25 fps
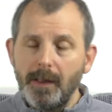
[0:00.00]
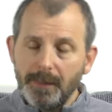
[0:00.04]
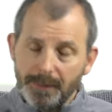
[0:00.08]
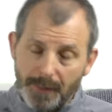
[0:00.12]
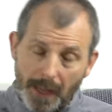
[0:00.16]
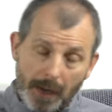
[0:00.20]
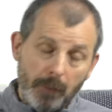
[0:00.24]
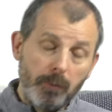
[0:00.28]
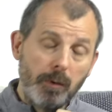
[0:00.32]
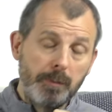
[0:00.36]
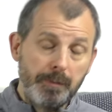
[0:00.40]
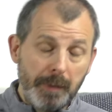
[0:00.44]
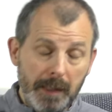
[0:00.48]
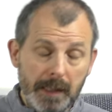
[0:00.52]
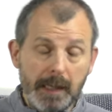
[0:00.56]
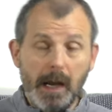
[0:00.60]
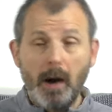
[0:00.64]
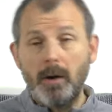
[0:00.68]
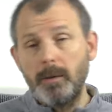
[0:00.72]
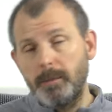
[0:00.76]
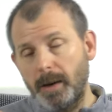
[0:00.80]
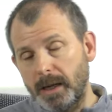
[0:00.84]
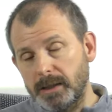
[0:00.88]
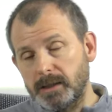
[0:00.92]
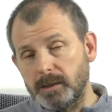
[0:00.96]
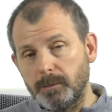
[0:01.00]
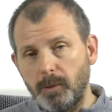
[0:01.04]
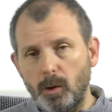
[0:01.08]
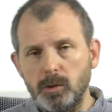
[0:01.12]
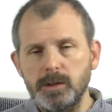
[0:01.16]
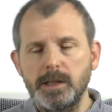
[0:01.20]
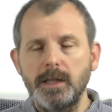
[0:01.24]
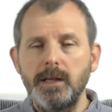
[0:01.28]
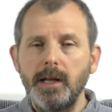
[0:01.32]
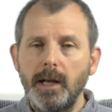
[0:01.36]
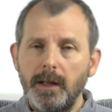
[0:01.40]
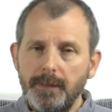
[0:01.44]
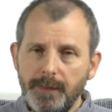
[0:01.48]
That would be going back to
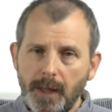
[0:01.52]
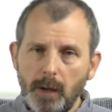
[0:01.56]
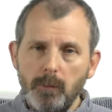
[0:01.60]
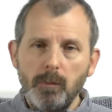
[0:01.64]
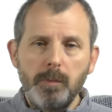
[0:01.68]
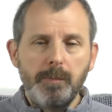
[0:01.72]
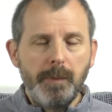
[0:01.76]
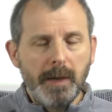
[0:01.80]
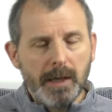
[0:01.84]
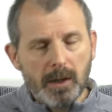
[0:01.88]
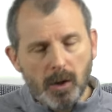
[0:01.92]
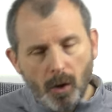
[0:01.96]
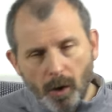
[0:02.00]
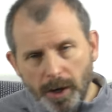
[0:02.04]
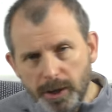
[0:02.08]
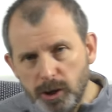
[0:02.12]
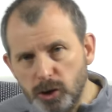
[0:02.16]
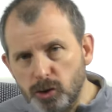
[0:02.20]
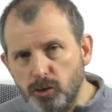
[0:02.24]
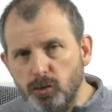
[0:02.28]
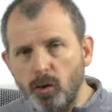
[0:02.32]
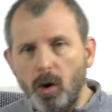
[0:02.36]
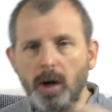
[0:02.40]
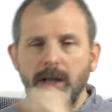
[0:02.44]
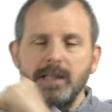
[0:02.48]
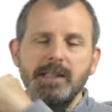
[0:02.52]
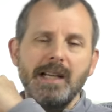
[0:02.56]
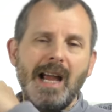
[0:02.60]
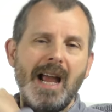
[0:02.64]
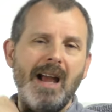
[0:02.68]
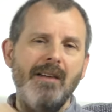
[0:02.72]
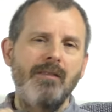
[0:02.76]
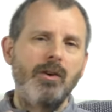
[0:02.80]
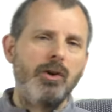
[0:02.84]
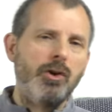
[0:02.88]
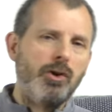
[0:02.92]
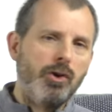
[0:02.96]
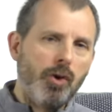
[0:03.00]
boxing. That would be like trying to
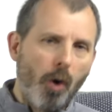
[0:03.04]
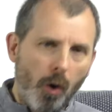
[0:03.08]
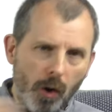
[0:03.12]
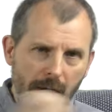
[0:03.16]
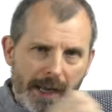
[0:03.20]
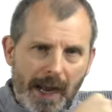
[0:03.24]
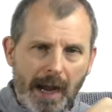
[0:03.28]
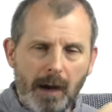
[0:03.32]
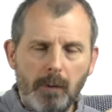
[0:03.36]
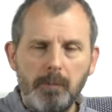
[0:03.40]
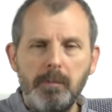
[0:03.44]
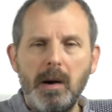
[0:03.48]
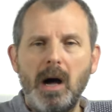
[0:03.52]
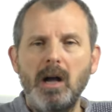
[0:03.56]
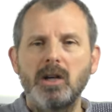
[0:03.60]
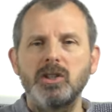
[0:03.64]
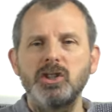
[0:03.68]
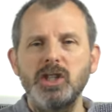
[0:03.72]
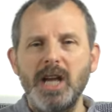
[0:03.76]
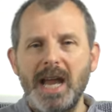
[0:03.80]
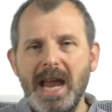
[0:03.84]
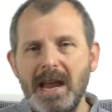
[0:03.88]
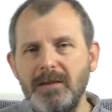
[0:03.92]
have a knockout punch